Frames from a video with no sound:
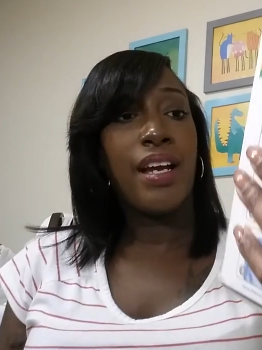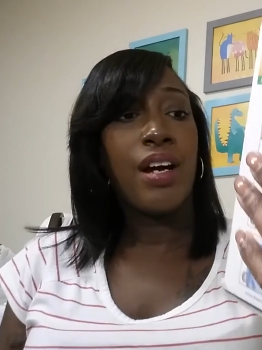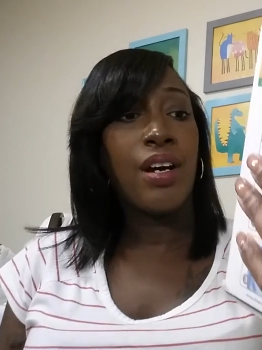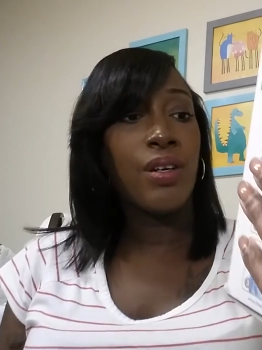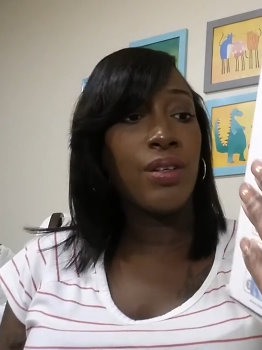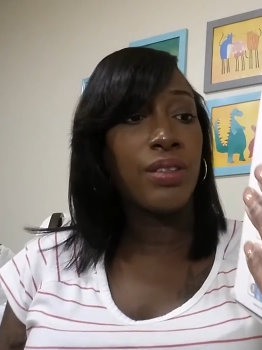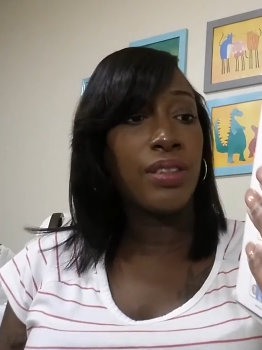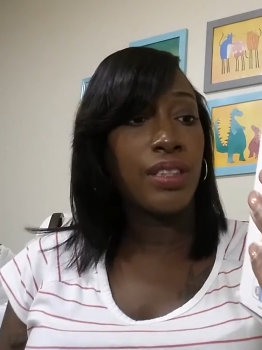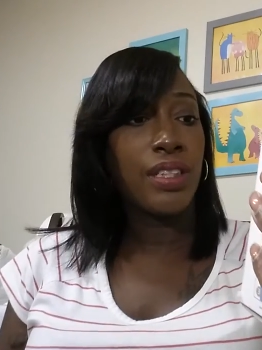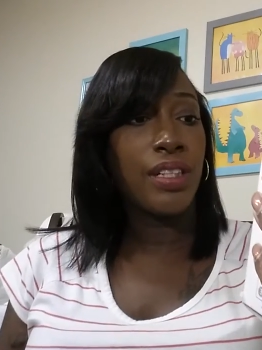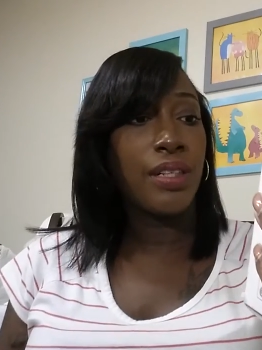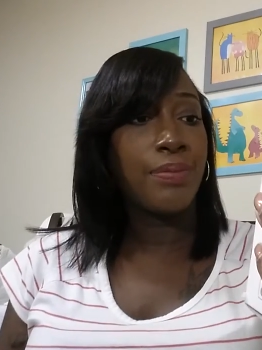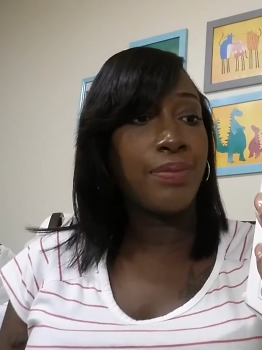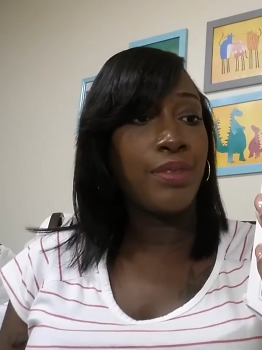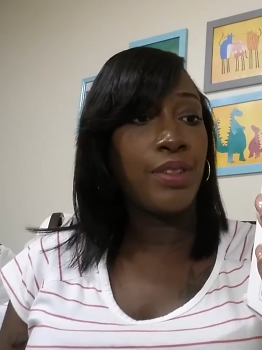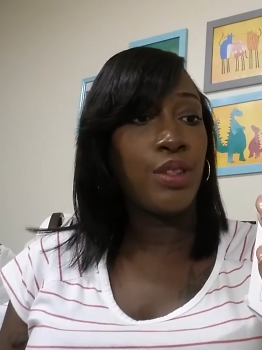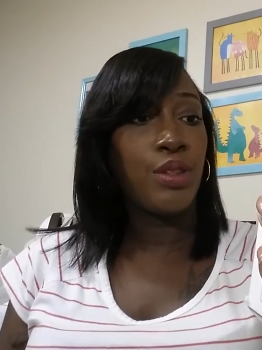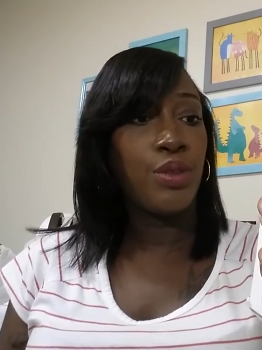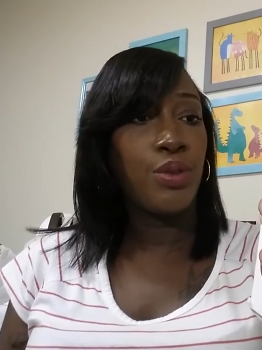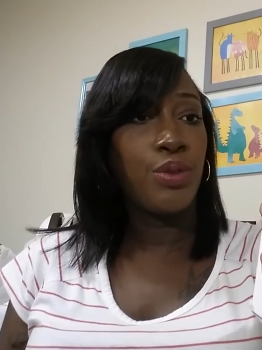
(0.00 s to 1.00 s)
holds
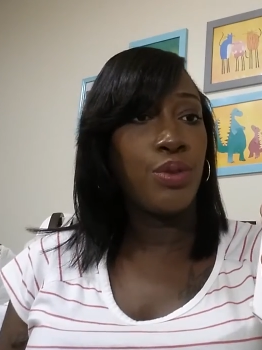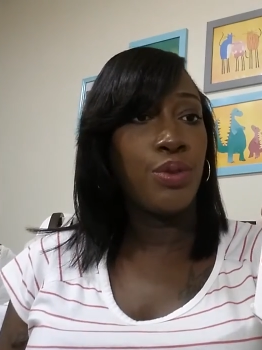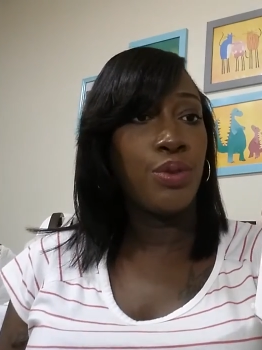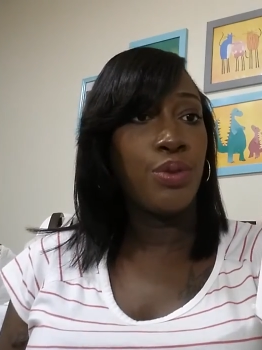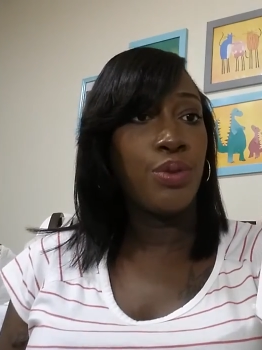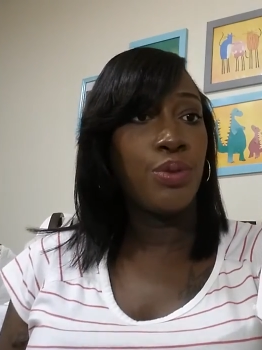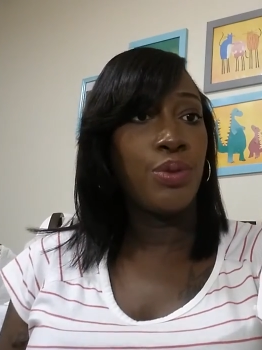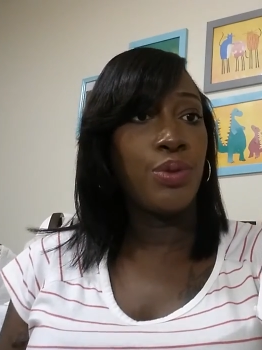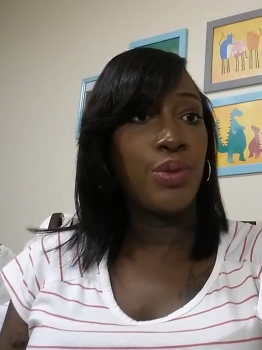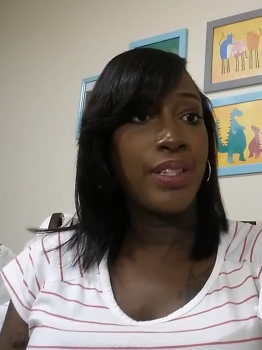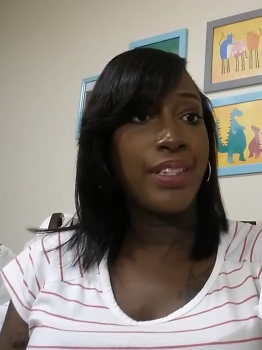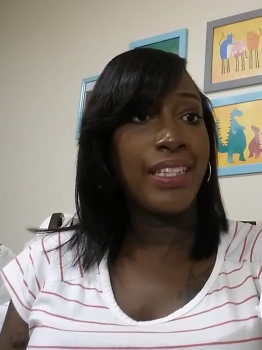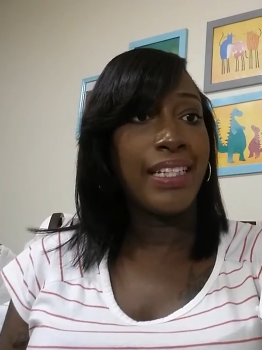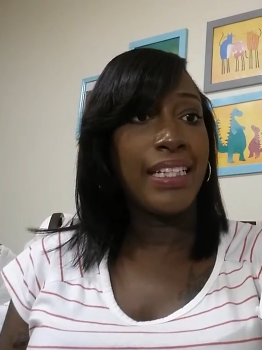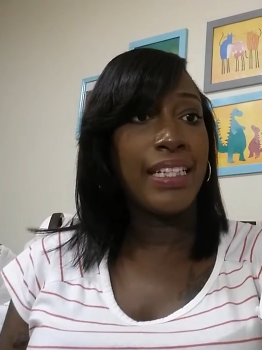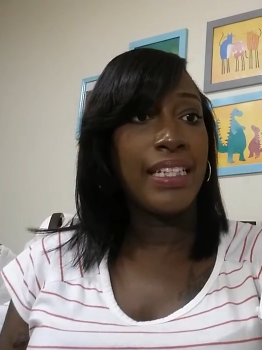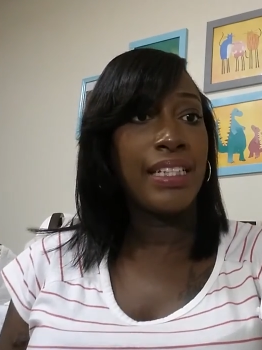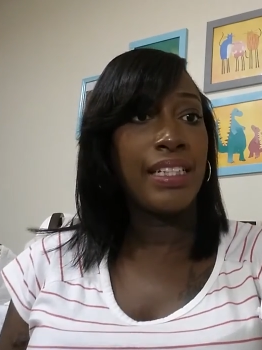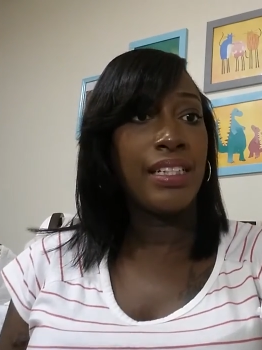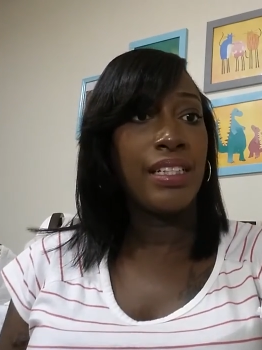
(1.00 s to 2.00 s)
up to, I
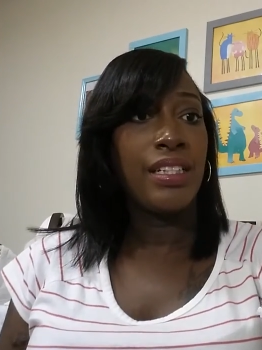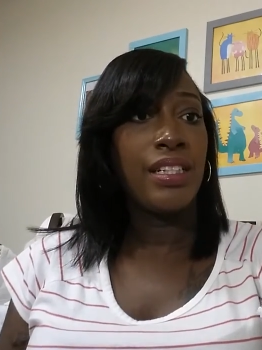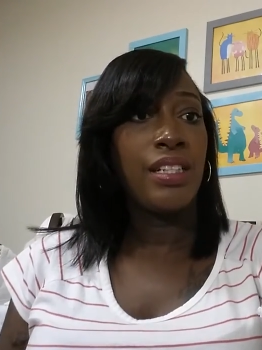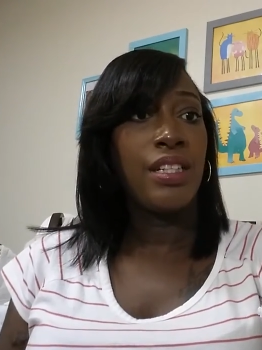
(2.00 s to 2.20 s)
think,